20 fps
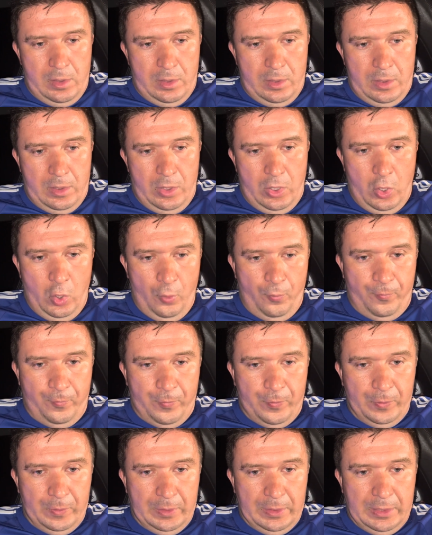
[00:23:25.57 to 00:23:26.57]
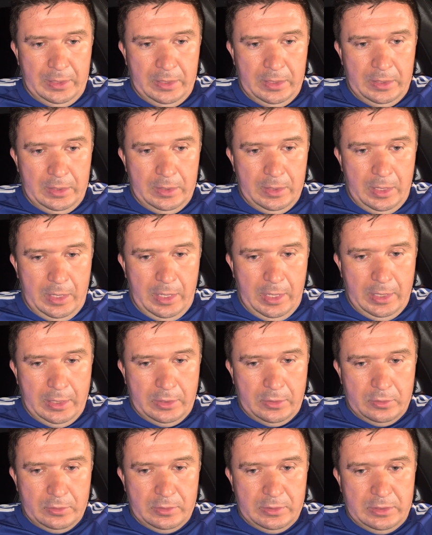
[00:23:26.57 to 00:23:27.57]
hopefully I
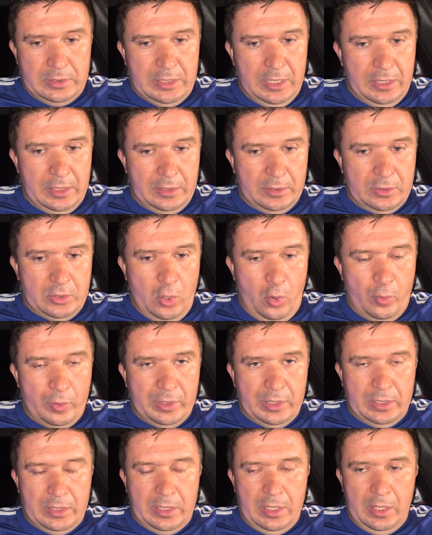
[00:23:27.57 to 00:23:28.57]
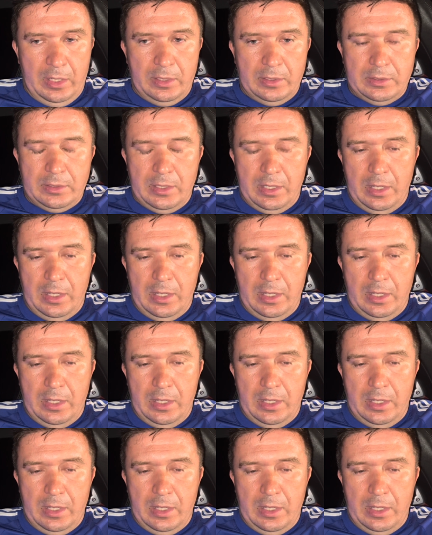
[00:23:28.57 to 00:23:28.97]
could get it going again.